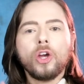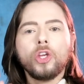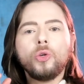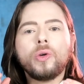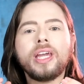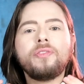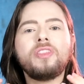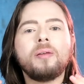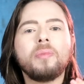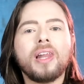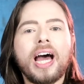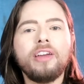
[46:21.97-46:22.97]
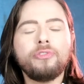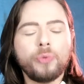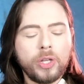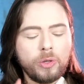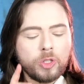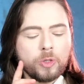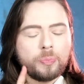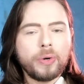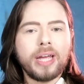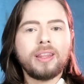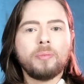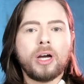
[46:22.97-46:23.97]
You give them life when you
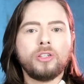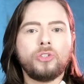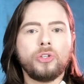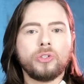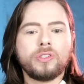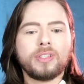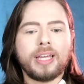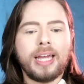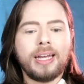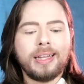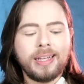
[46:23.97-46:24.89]
spray them onto your skin,